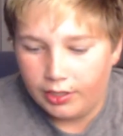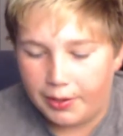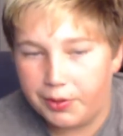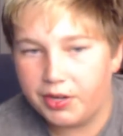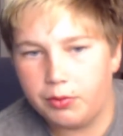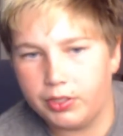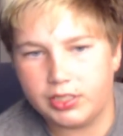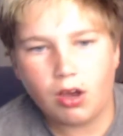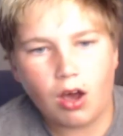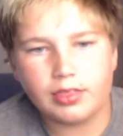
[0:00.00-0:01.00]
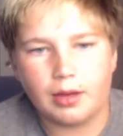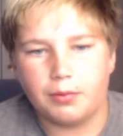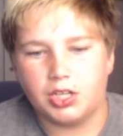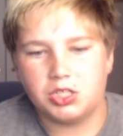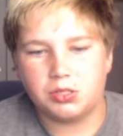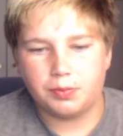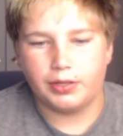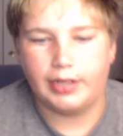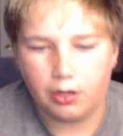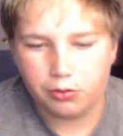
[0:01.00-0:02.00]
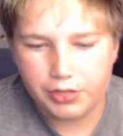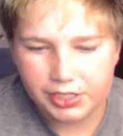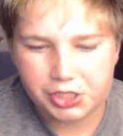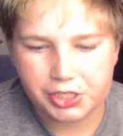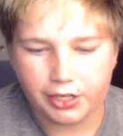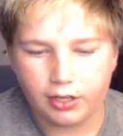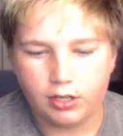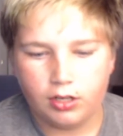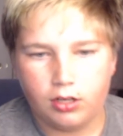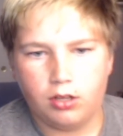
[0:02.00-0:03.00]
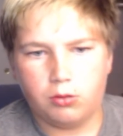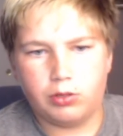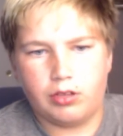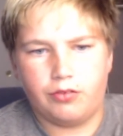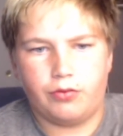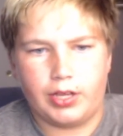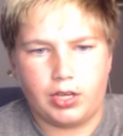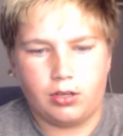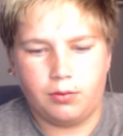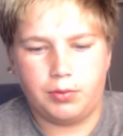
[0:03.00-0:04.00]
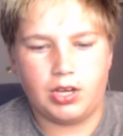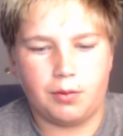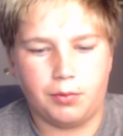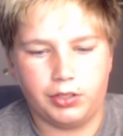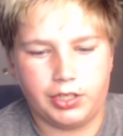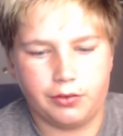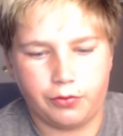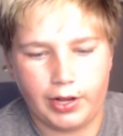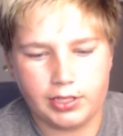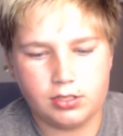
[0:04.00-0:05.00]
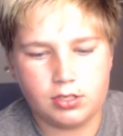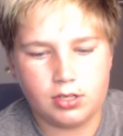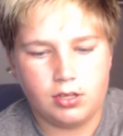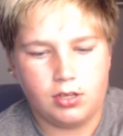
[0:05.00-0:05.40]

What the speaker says: and we didn't really talk that much, but now this year we've like become really good friends.